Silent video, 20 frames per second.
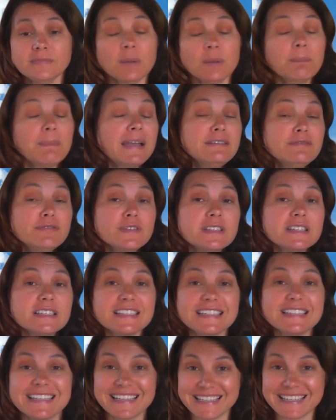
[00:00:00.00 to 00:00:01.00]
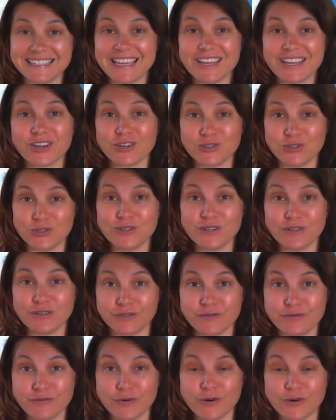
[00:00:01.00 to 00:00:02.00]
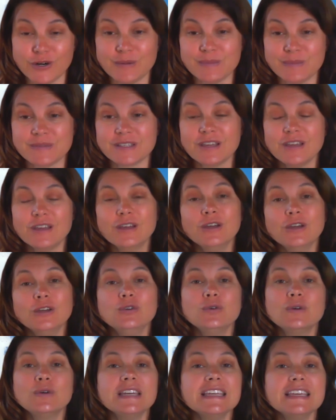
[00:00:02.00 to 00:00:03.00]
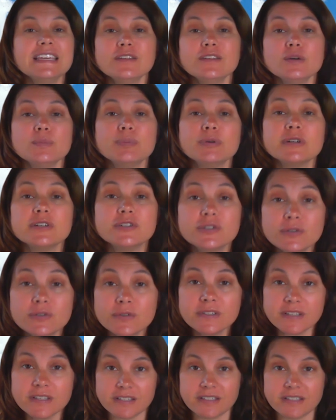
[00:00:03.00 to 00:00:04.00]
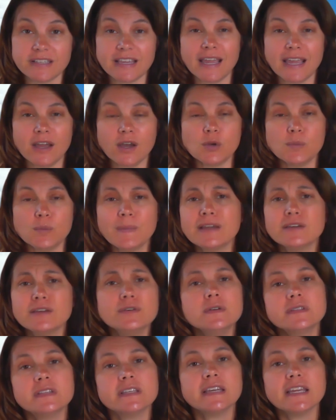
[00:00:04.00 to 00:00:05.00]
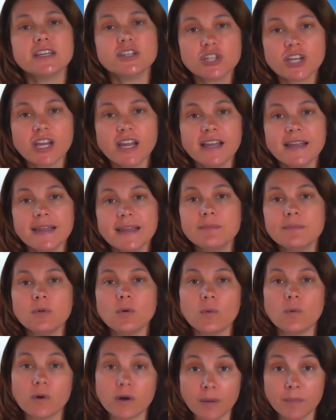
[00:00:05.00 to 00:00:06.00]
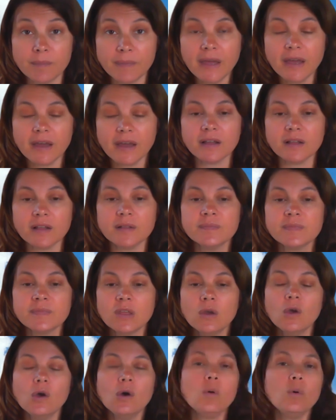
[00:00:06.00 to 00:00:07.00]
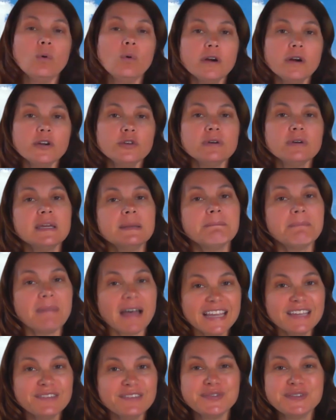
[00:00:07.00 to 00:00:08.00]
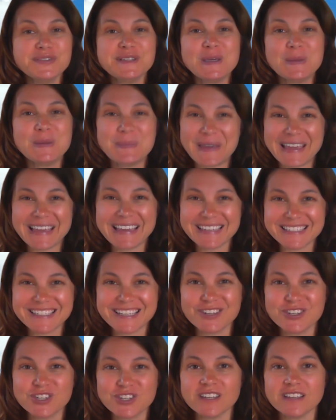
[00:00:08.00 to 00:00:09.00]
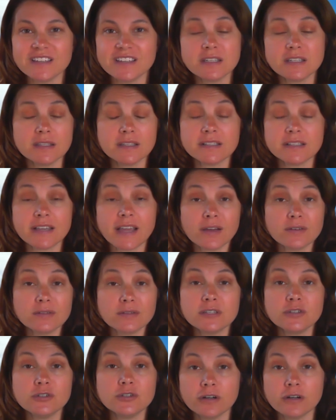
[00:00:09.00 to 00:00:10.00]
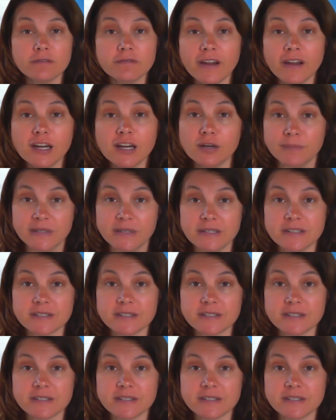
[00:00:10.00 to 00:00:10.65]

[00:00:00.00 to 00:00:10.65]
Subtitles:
Mindful listening can take on two different forms. You can either produce a sound by using a chime or a bell, or you can mindfully pay attention to the sounds in your environment.